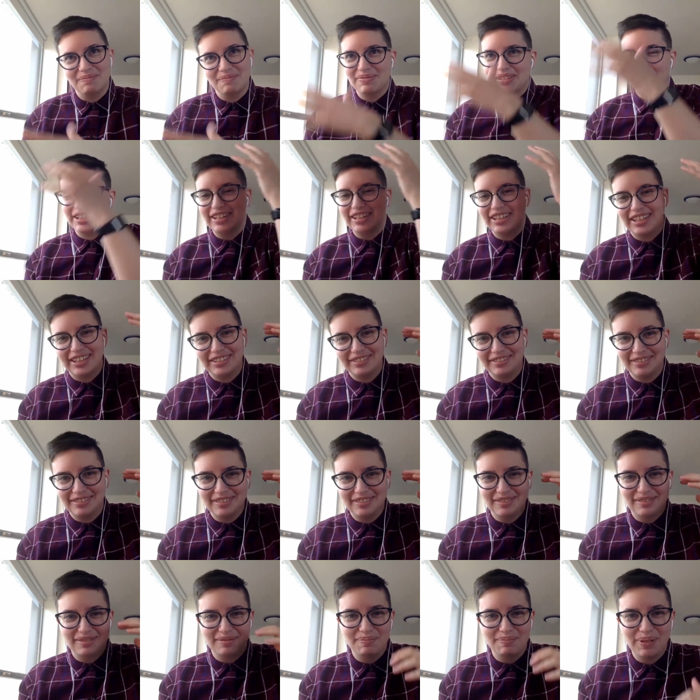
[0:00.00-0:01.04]

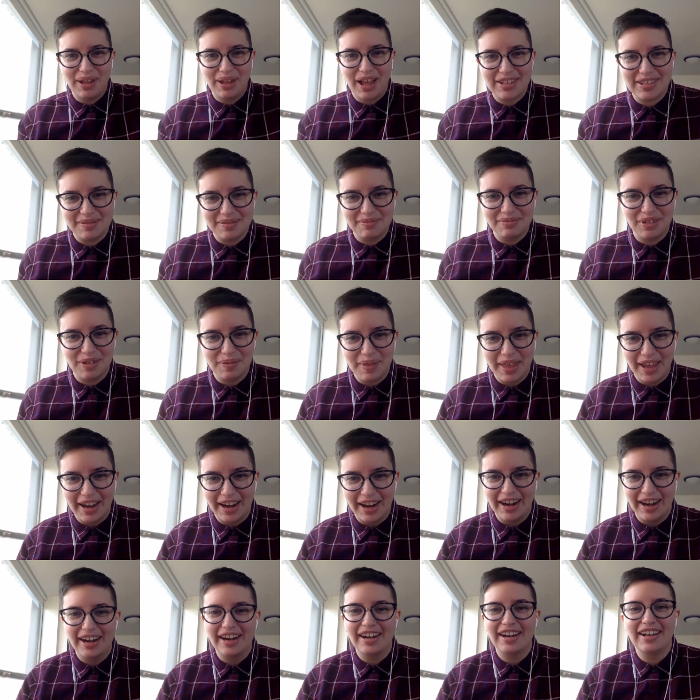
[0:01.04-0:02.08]
completely blossomed
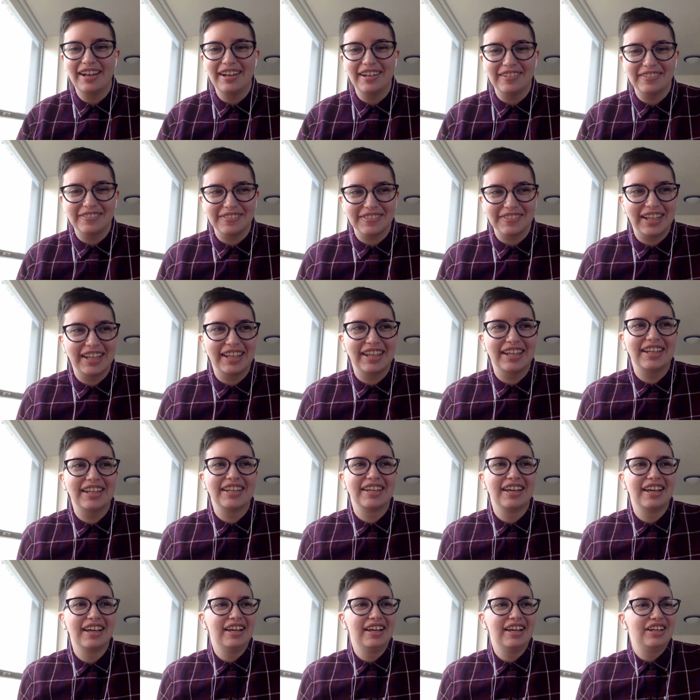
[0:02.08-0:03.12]
from there of
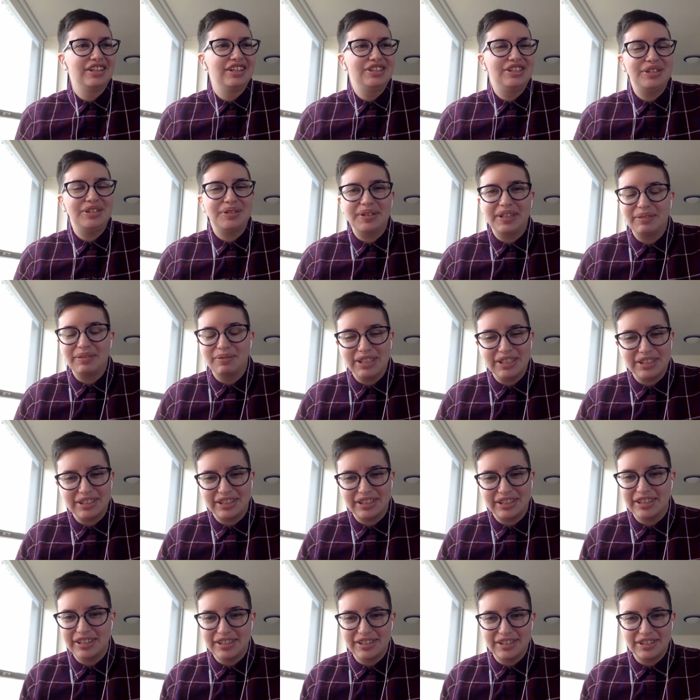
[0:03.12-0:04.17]
like doing
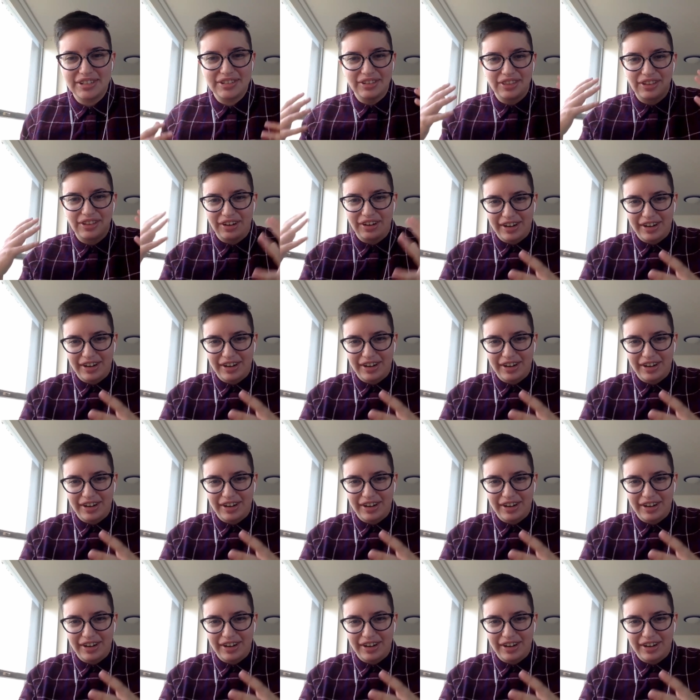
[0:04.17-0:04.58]
research,